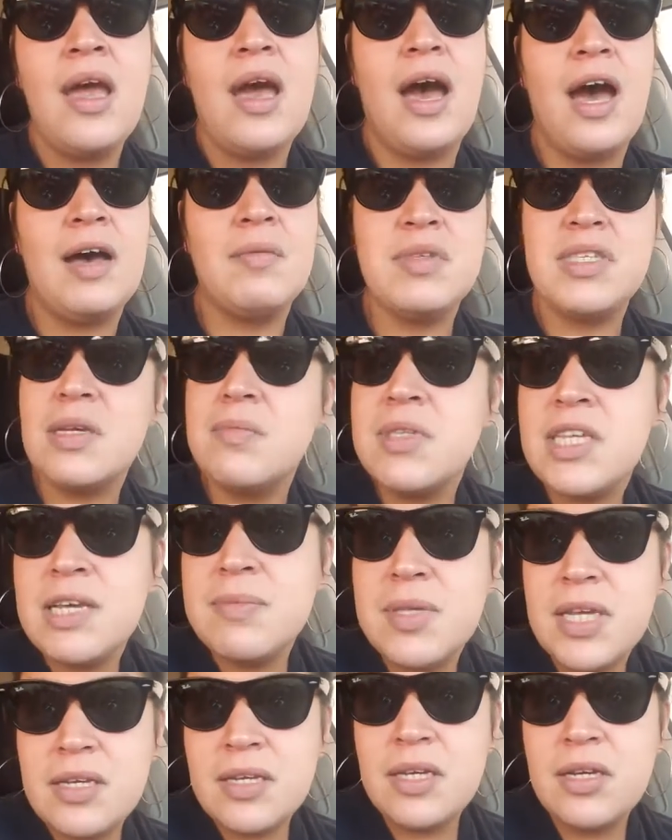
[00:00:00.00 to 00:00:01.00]
Um,
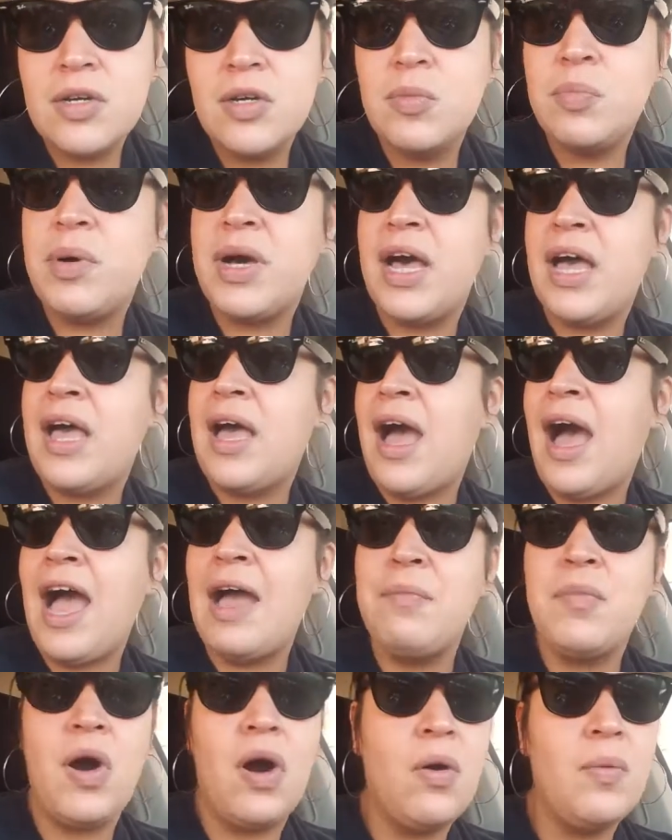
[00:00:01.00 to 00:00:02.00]
sometimes I do, but
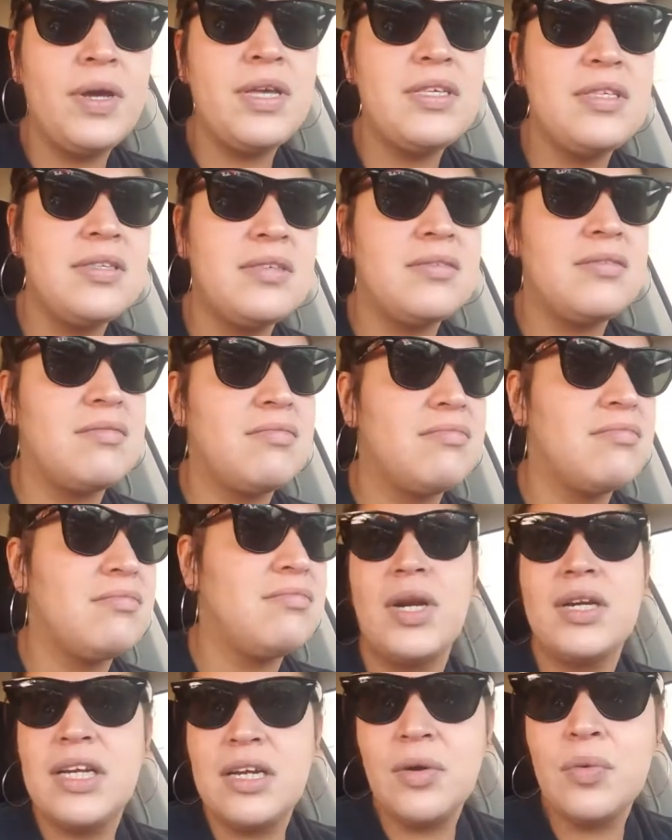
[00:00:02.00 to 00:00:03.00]
I'm always
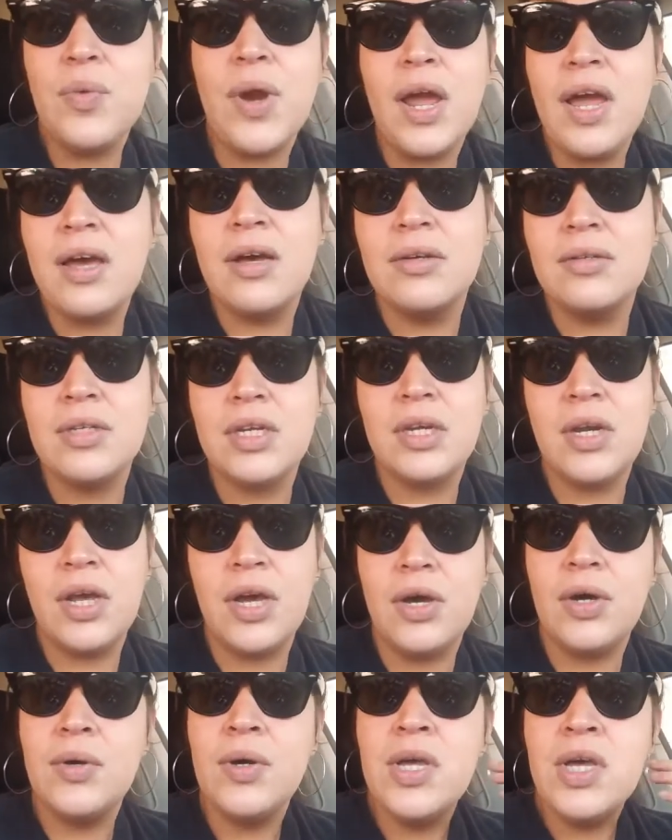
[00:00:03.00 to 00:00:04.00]
running around, you
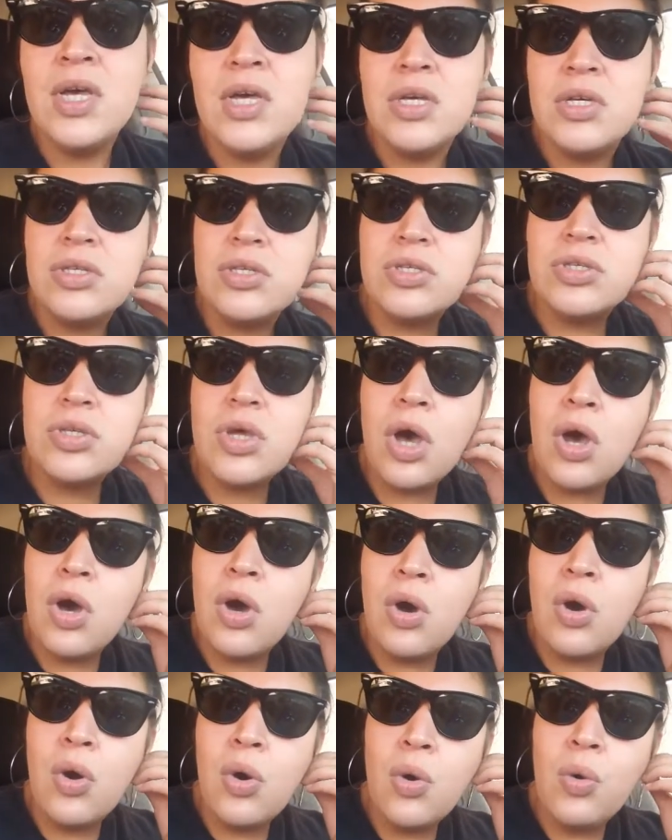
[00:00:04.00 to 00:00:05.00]
know?
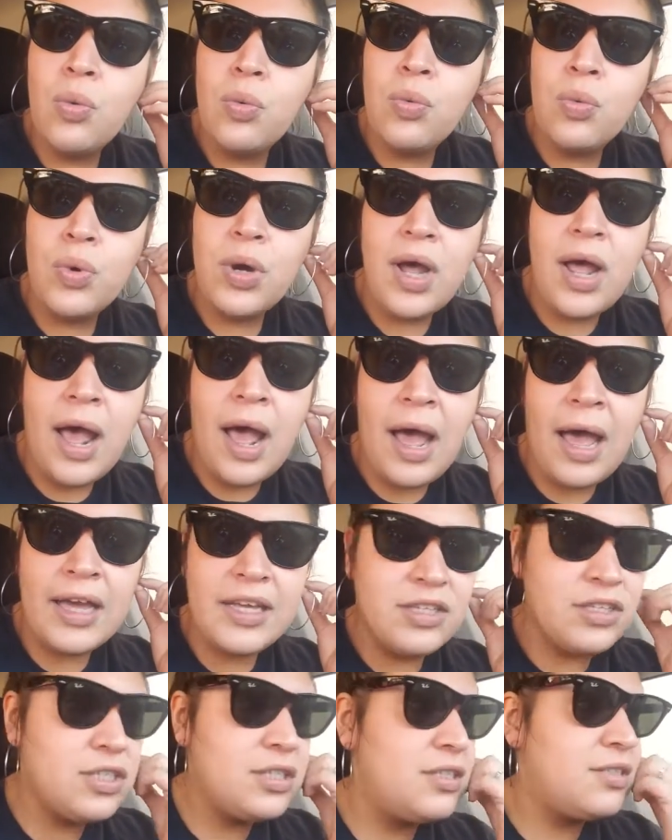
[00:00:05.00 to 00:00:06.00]
So
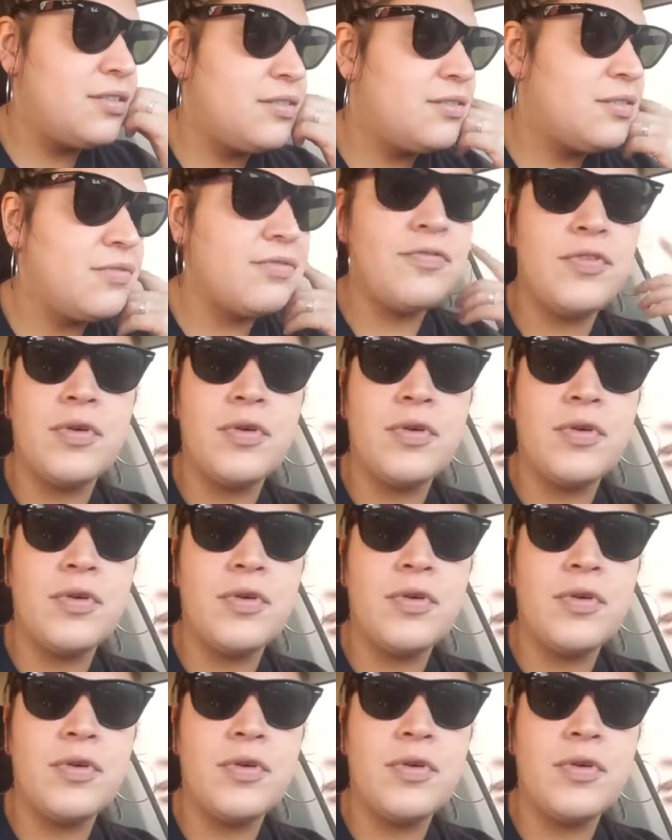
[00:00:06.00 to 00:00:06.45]
I just,